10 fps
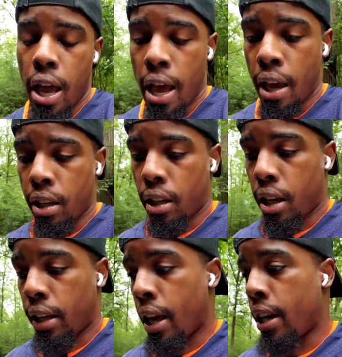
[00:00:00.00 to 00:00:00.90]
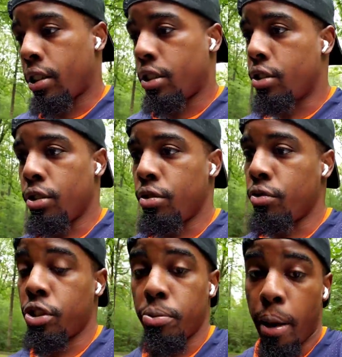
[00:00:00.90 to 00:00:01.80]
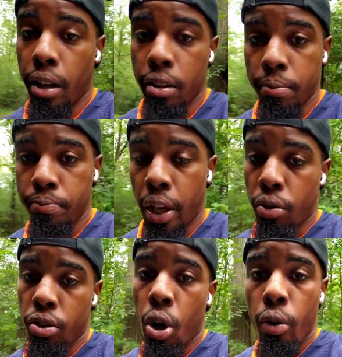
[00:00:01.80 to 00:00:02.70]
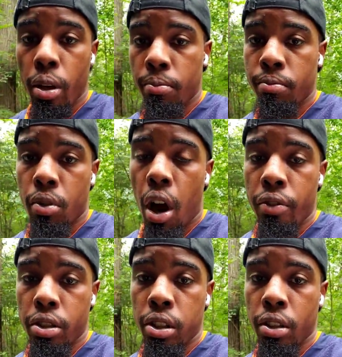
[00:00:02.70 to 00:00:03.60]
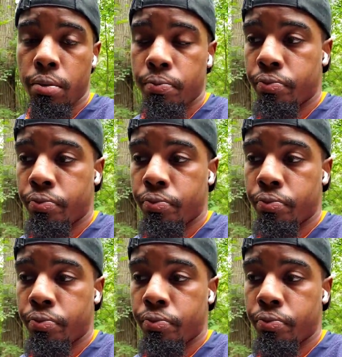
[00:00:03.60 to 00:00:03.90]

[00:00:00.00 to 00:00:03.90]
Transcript: And again, I still respect him. I don't know him, obviously.